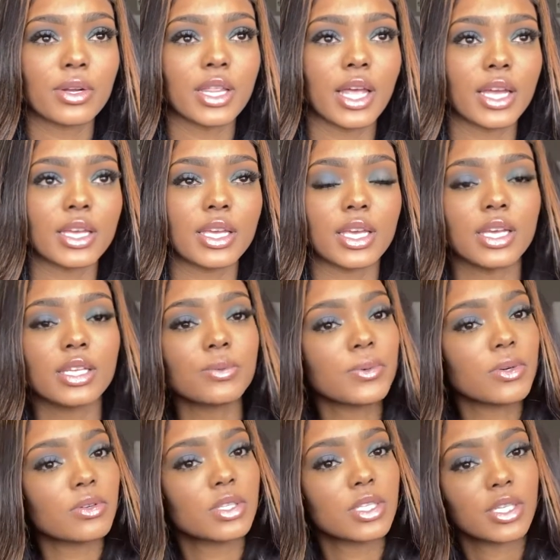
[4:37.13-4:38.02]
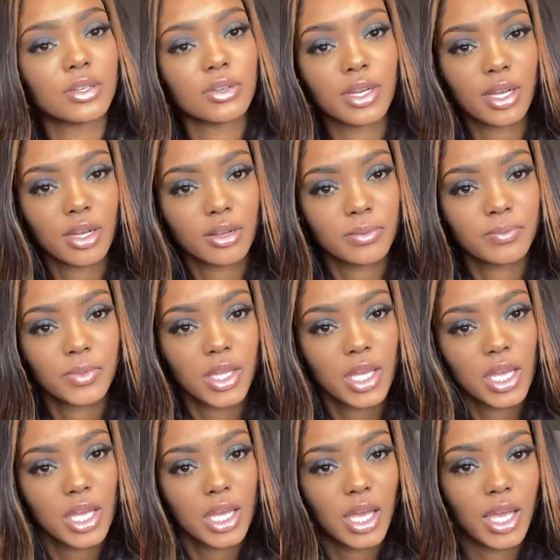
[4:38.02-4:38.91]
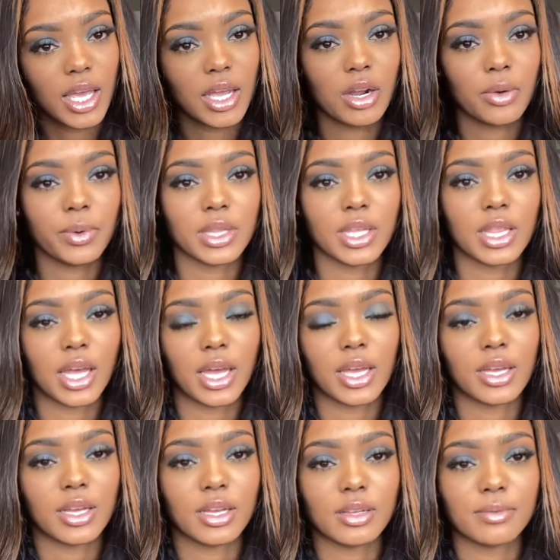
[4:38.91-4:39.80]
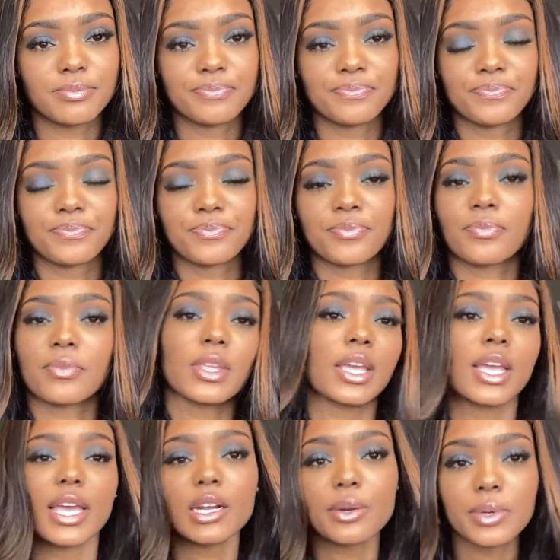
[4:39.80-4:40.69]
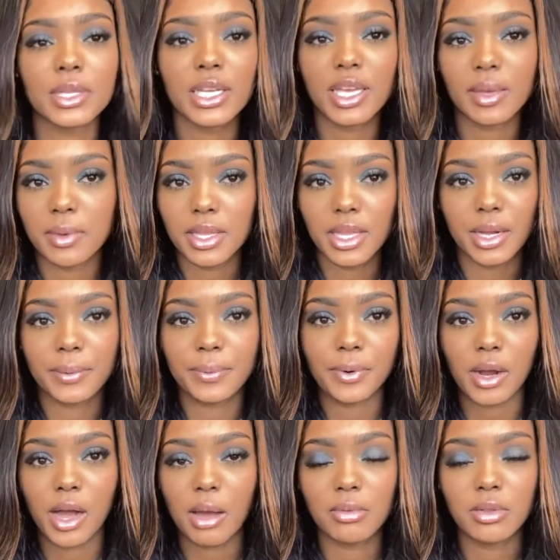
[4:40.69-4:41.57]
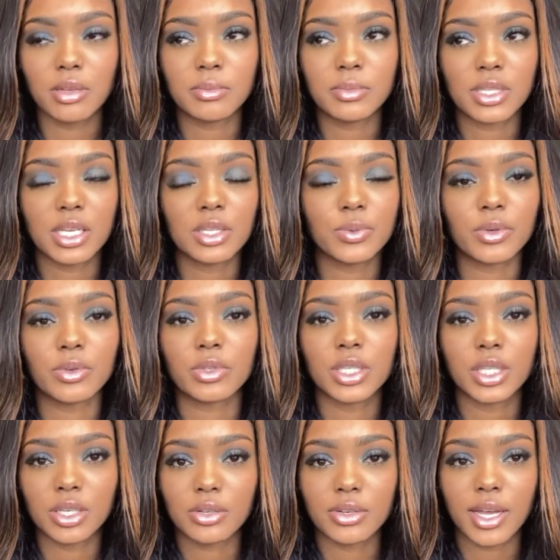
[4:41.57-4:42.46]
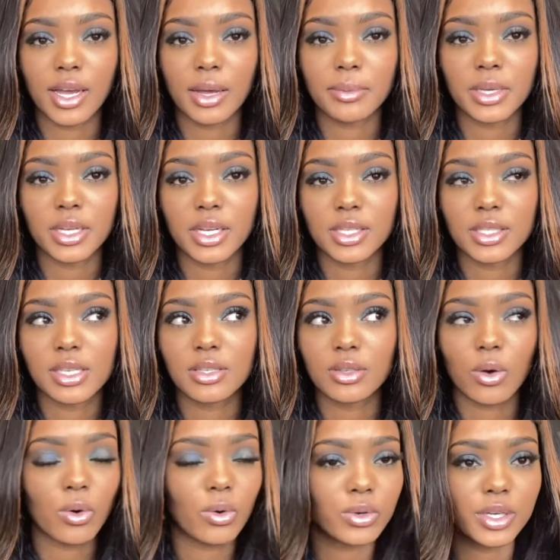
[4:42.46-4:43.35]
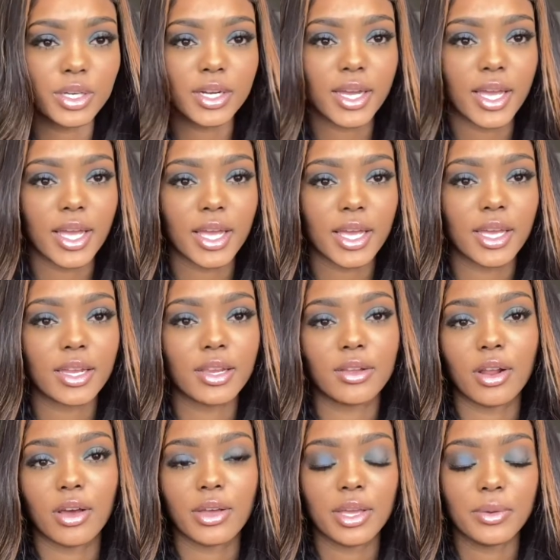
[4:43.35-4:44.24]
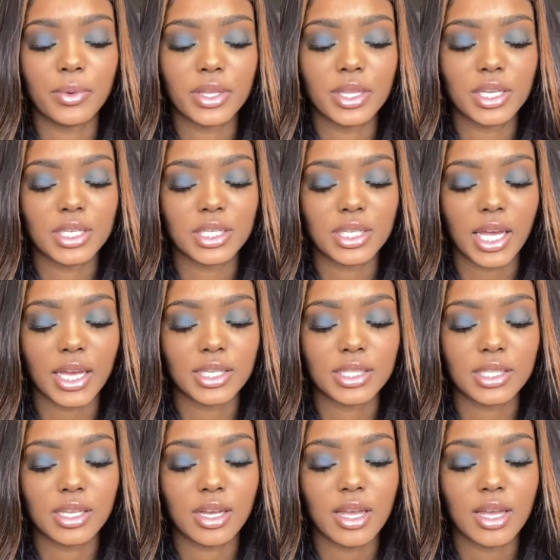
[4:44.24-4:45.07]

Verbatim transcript: Like he's real chill now, and he don't really like he don't really give me a lot of problems. He's real chill now because he's older and you know, he really just likes to